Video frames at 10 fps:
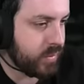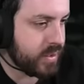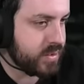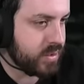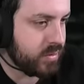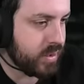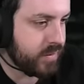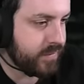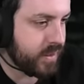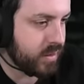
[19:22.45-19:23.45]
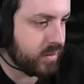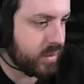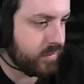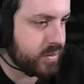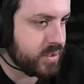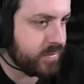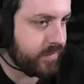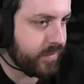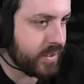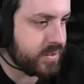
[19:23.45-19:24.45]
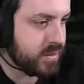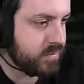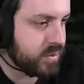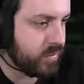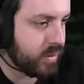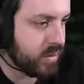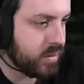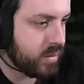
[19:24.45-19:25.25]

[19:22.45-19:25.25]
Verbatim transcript: Where does he do it? He fucking he runs up and fights him somewhere.